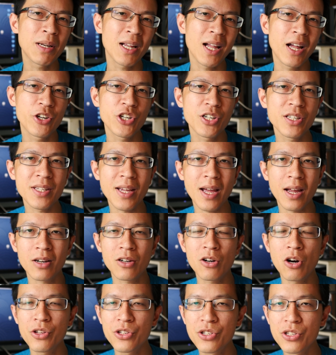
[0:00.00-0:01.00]
pledges and
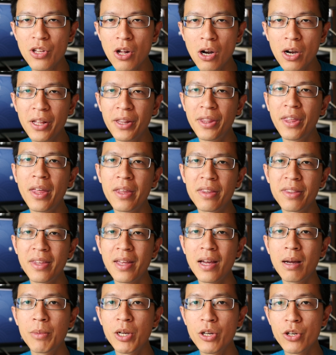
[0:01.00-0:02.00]
consolidate
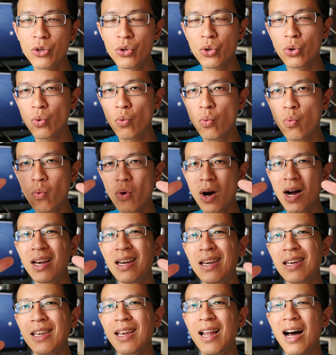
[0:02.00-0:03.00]
them into
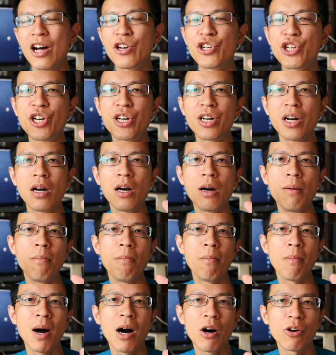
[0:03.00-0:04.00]
one larger
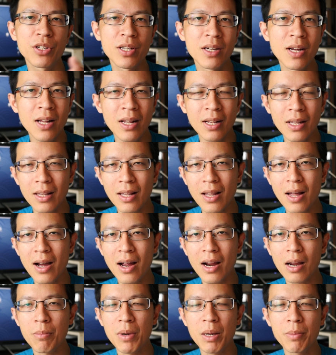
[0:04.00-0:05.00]
amount,
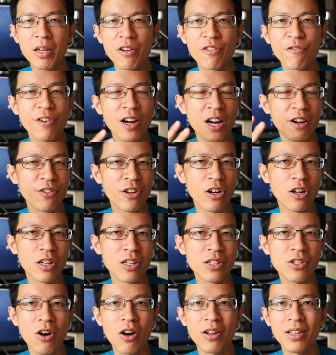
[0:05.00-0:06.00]
like maybe
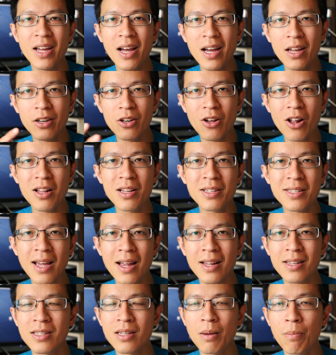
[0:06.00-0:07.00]
$5 or $10,
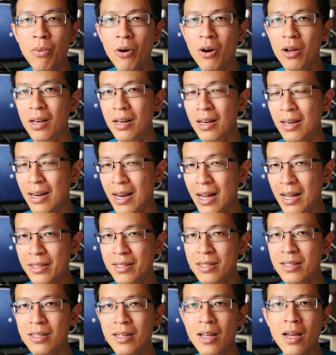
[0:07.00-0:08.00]
and support
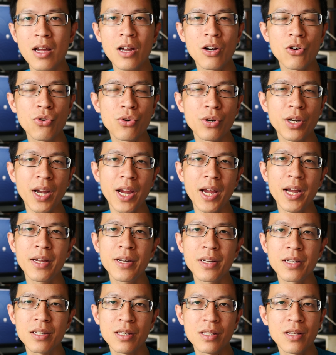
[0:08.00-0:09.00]
less
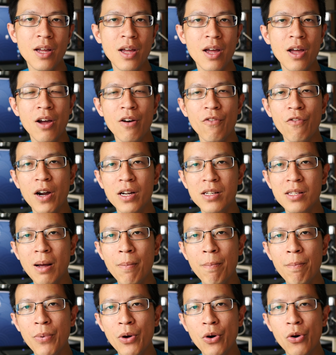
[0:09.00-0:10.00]
creators. For
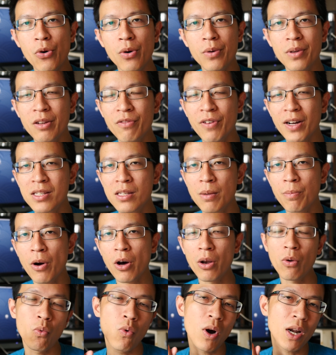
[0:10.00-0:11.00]
example, if I
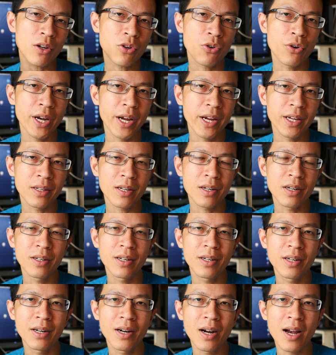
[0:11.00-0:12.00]
support one
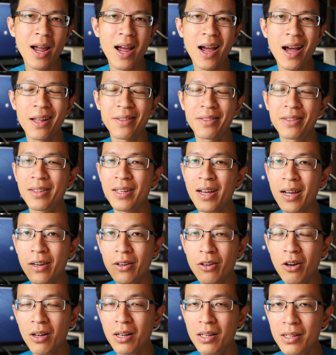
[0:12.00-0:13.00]
creator at
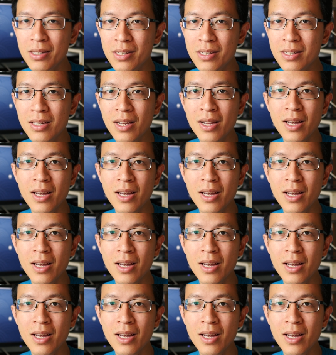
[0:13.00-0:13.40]
$10,